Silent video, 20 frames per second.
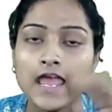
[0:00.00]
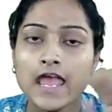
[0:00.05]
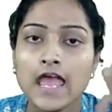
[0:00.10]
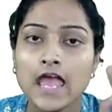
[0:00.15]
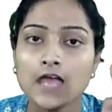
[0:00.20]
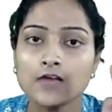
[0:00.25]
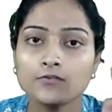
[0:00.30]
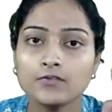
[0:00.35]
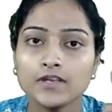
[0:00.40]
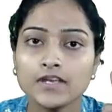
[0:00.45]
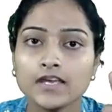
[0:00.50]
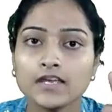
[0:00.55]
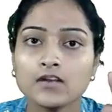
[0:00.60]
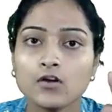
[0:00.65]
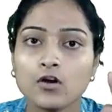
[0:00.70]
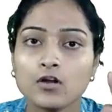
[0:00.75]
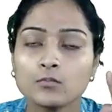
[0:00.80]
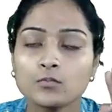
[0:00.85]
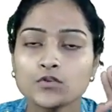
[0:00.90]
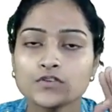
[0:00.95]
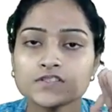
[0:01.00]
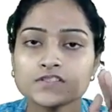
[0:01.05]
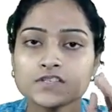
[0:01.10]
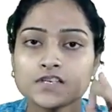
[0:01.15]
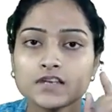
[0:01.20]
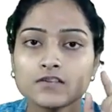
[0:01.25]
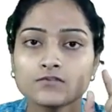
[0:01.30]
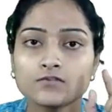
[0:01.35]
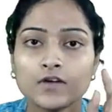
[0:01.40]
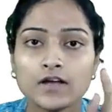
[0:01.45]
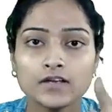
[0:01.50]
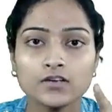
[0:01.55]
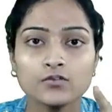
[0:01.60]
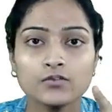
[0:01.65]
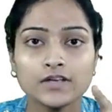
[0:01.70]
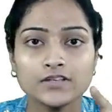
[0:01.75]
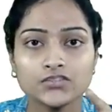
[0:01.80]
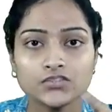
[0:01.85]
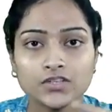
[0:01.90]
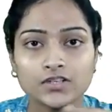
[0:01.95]
every year almost one
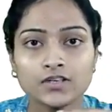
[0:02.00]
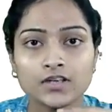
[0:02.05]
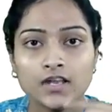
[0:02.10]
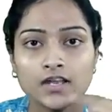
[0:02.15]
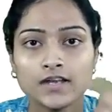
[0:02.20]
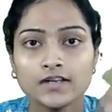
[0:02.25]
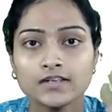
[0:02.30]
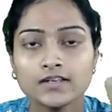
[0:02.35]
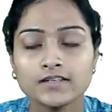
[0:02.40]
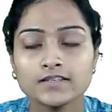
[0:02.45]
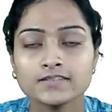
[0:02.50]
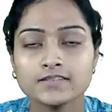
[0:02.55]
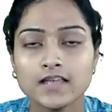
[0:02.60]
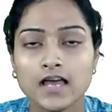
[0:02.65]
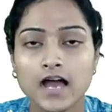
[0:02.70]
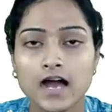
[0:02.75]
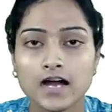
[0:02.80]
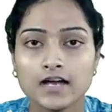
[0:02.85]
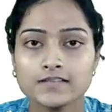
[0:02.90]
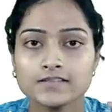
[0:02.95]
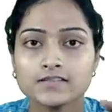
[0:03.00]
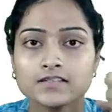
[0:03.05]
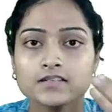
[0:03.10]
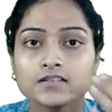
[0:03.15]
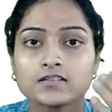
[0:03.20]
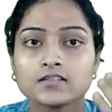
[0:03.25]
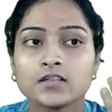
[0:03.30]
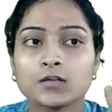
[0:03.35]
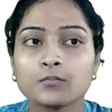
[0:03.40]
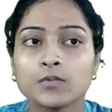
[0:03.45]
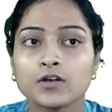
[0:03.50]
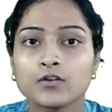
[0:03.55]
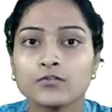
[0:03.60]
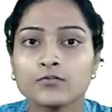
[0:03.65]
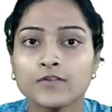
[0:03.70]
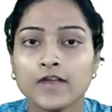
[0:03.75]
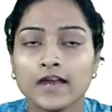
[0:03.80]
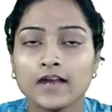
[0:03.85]
question it is asked number of